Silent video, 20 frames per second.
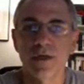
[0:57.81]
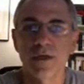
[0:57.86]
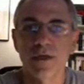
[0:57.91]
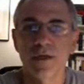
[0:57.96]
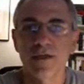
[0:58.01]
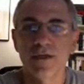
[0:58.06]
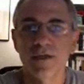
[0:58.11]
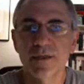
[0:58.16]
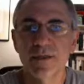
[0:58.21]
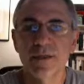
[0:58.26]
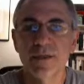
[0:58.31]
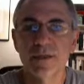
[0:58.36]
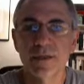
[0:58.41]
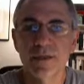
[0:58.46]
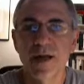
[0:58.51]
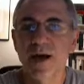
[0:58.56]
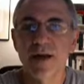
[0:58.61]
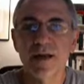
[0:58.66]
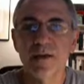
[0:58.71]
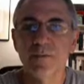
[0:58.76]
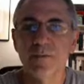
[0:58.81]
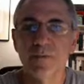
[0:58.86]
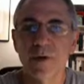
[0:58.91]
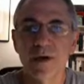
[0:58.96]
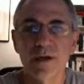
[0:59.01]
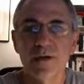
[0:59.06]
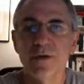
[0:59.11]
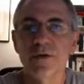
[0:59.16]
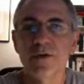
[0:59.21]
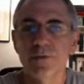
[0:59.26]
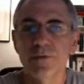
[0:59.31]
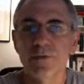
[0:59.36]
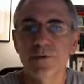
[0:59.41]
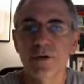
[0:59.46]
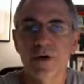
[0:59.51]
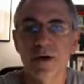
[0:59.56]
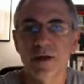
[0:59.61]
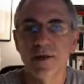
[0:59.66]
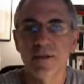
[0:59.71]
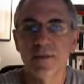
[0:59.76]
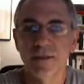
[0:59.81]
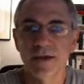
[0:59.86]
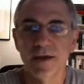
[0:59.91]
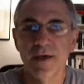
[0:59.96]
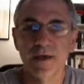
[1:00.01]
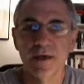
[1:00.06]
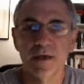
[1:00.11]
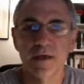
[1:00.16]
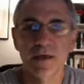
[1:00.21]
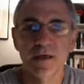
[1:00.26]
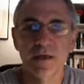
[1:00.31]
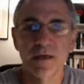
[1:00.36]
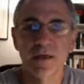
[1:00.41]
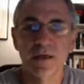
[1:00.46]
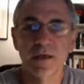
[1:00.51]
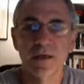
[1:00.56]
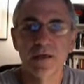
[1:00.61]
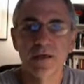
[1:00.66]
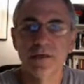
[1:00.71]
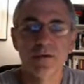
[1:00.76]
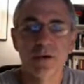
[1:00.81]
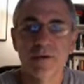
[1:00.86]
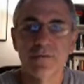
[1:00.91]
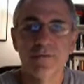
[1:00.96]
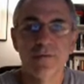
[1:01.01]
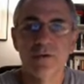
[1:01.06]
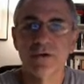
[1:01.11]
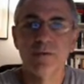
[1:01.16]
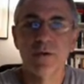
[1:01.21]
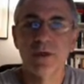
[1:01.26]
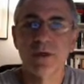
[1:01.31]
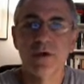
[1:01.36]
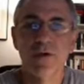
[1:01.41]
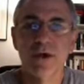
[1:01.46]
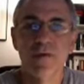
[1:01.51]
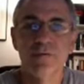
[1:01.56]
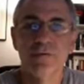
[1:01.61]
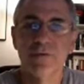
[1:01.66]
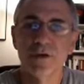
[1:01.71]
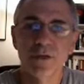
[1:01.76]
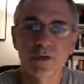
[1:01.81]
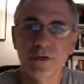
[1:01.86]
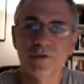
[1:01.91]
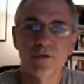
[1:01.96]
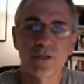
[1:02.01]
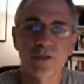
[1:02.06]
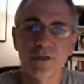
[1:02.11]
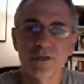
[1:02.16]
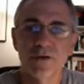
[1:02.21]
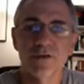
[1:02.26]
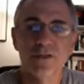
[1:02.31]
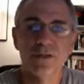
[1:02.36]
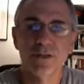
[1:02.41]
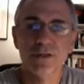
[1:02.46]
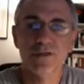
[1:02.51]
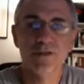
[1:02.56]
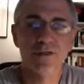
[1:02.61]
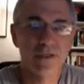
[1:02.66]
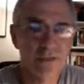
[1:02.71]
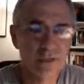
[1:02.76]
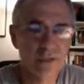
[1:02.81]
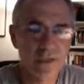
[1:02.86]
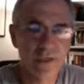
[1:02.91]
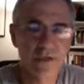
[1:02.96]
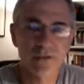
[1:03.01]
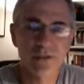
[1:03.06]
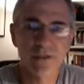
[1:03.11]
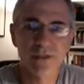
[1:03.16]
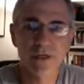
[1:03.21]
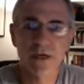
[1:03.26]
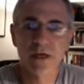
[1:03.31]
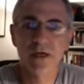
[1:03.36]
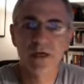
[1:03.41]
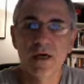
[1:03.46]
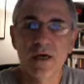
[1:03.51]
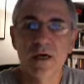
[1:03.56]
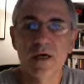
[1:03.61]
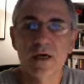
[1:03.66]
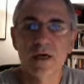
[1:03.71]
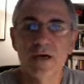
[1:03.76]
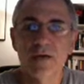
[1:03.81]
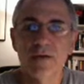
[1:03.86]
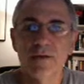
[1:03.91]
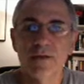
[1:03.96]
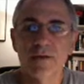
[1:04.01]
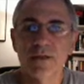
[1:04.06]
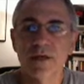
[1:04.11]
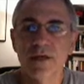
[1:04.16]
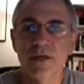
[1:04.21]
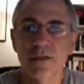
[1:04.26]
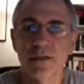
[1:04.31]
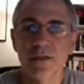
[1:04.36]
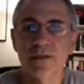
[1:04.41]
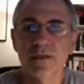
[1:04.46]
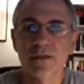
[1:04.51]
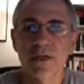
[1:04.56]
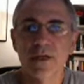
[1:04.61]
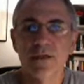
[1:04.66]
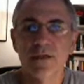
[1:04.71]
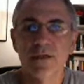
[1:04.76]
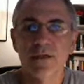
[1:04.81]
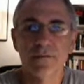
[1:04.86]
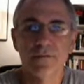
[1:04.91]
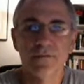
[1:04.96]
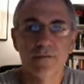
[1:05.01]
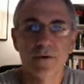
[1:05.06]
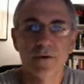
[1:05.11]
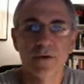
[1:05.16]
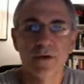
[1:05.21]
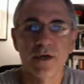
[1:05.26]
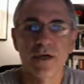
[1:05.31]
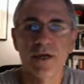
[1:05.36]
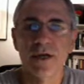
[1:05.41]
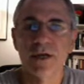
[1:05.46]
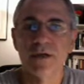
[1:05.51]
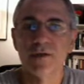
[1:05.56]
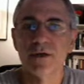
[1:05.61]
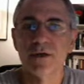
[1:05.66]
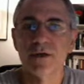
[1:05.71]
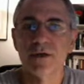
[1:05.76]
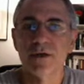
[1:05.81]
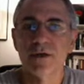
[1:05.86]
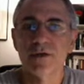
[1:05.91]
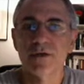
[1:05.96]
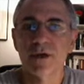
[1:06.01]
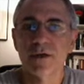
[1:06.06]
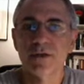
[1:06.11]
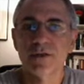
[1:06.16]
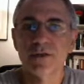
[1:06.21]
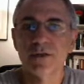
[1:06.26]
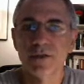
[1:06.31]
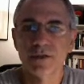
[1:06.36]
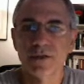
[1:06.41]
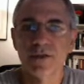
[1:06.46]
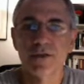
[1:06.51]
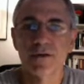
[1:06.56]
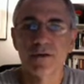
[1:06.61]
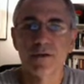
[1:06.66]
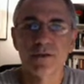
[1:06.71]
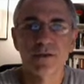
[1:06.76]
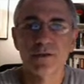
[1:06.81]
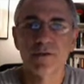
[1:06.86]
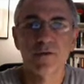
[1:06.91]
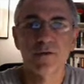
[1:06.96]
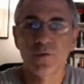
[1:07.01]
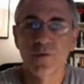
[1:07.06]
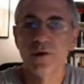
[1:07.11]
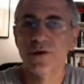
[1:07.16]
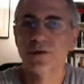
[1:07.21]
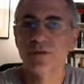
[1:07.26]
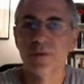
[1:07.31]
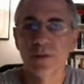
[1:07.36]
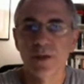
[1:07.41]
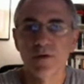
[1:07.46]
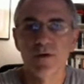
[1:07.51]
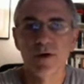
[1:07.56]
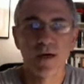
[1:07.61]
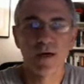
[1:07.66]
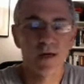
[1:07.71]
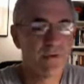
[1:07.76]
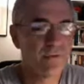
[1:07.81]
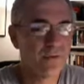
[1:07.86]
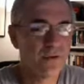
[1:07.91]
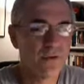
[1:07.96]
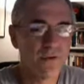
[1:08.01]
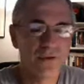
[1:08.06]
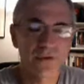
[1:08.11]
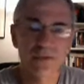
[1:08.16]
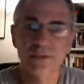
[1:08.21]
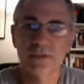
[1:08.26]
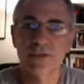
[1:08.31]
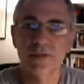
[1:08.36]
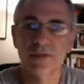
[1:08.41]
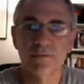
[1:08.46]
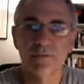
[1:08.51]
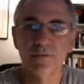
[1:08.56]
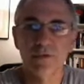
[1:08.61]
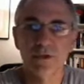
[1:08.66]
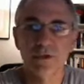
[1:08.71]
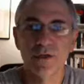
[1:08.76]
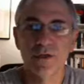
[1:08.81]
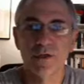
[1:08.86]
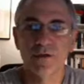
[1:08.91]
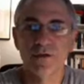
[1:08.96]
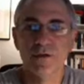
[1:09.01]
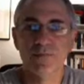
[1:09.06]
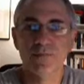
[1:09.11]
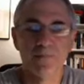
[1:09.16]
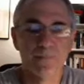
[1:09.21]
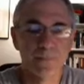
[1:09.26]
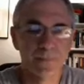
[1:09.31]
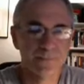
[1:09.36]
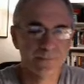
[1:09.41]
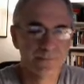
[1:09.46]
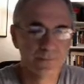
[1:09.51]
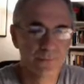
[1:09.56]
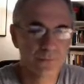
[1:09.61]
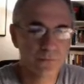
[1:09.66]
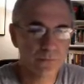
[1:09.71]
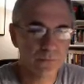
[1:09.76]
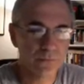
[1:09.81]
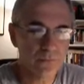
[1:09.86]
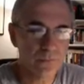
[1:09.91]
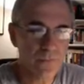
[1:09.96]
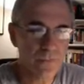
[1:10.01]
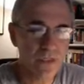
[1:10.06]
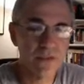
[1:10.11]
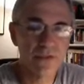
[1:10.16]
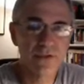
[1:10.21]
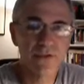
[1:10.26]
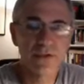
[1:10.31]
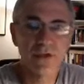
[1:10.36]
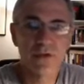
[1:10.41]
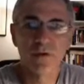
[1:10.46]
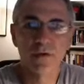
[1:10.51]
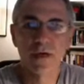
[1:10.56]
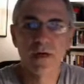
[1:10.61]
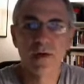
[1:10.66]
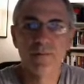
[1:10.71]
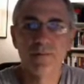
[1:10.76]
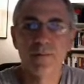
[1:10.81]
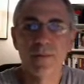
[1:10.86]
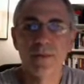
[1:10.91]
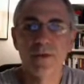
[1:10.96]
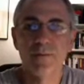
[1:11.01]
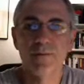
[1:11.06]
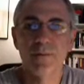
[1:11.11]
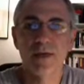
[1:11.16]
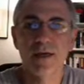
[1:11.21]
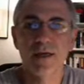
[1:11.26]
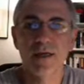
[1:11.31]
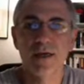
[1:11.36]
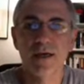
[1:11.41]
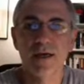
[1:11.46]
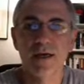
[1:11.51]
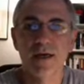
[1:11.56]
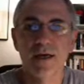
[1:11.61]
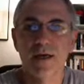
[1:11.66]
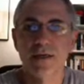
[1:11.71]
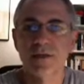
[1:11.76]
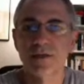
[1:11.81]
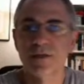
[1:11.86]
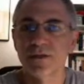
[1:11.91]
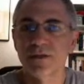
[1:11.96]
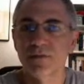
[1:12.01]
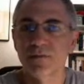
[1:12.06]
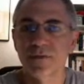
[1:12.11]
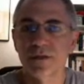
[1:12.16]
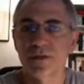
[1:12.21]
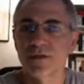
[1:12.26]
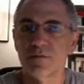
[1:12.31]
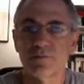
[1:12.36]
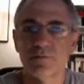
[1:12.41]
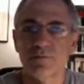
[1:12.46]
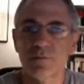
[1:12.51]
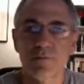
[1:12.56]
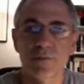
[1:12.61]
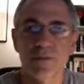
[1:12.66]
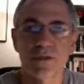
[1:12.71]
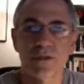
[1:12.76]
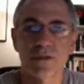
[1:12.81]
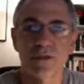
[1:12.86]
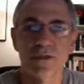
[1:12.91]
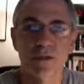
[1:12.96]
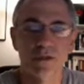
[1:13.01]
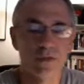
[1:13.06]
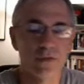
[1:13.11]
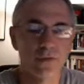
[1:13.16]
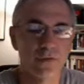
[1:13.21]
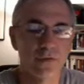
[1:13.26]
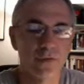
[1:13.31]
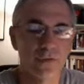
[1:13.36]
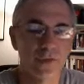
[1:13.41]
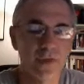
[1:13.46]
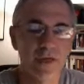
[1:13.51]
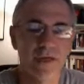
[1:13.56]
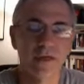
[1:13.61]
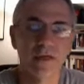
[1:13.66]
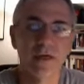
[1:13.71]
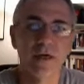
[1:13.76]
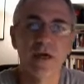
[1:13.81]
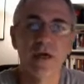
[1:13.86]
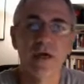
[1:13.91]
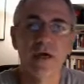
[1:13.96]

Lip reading: This is not a new thing. Darfur has been going on for years and years and years and years. The genocide in Darfur and the crisis in Syria and civil war has been going on for at least several years. So the media acts as if it's just a new thing.